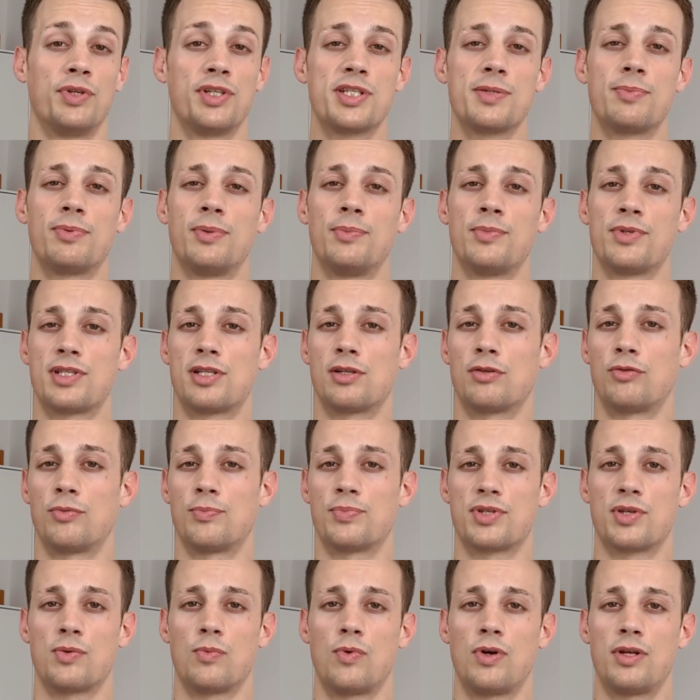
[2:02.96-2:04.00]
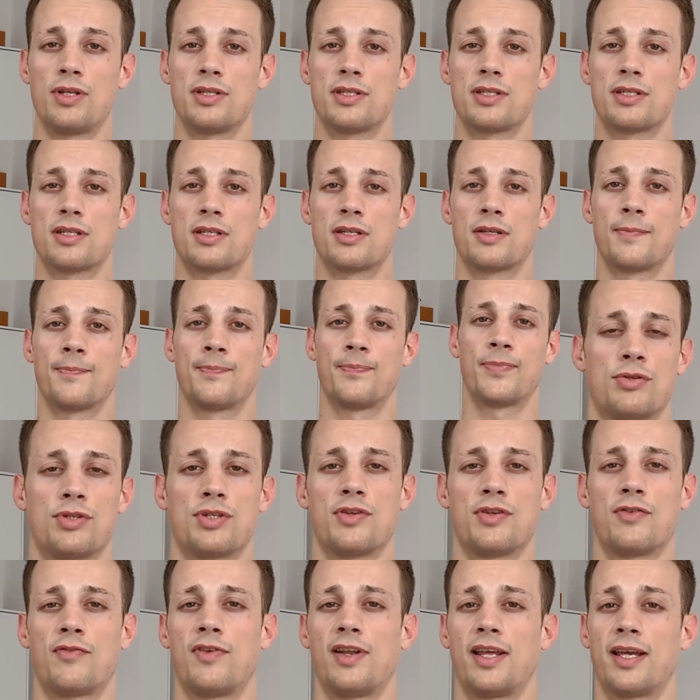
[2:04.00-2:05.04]
multiple muscle groups at once, so
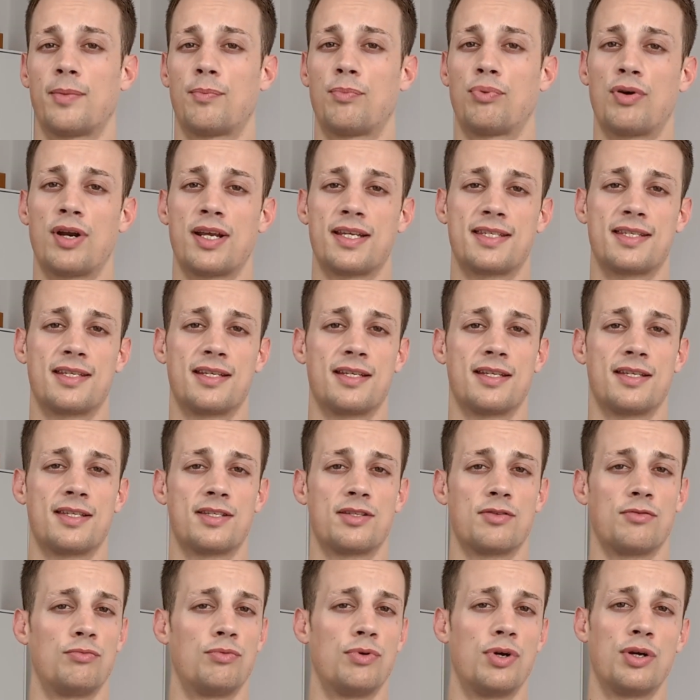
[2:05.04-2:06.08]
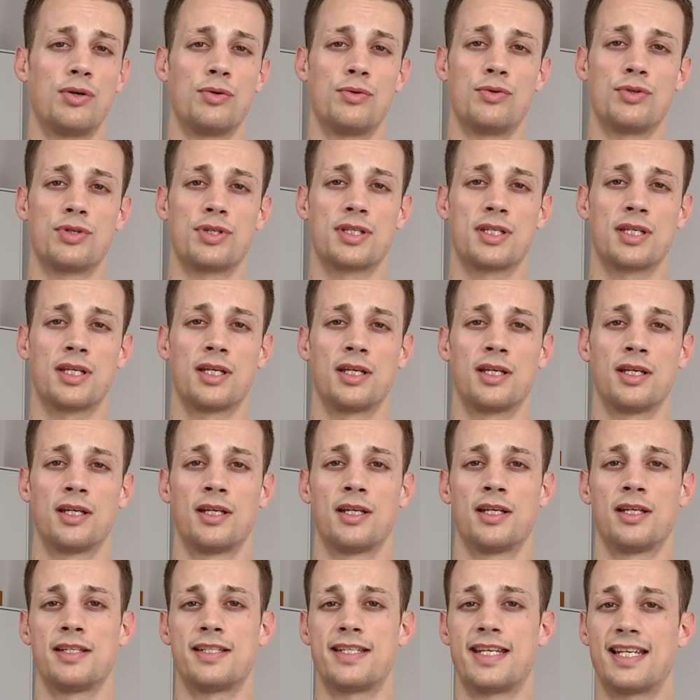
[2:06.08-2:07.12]
stuff like presses, rows,
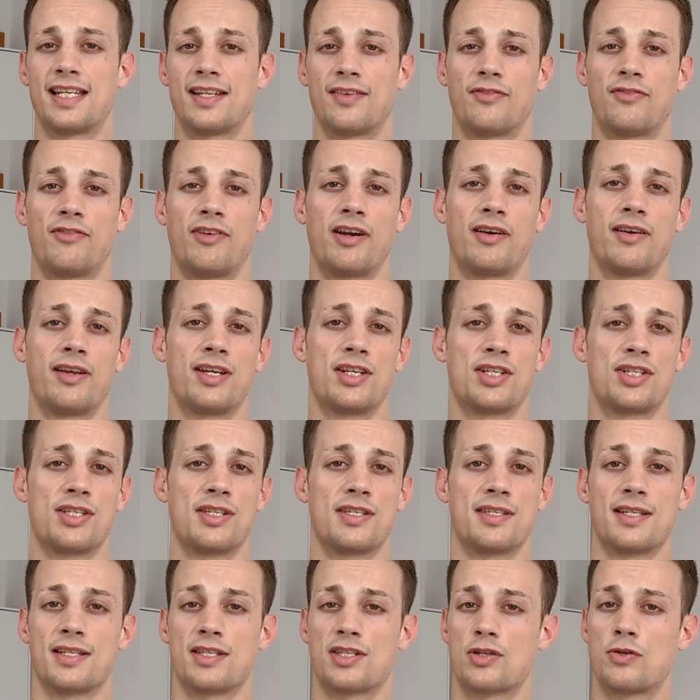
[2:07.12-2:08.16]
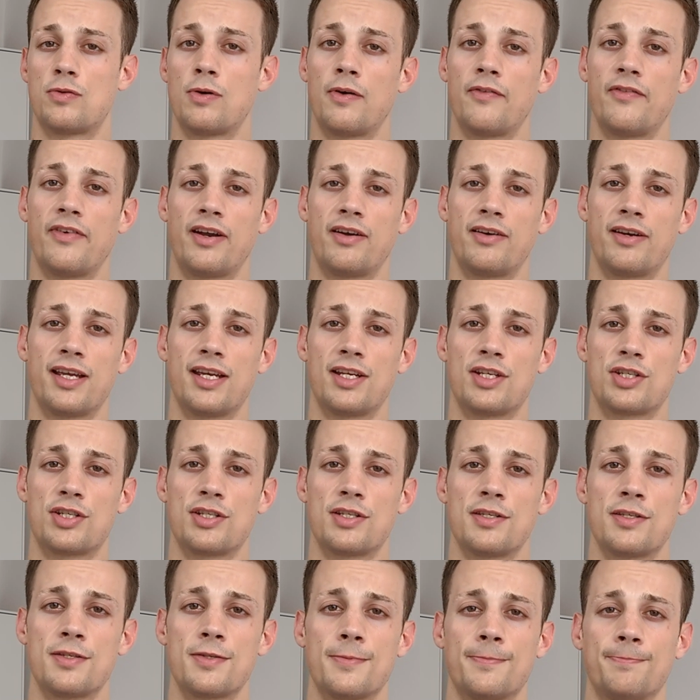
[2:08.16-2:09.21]
deadlift variations, and squat variations.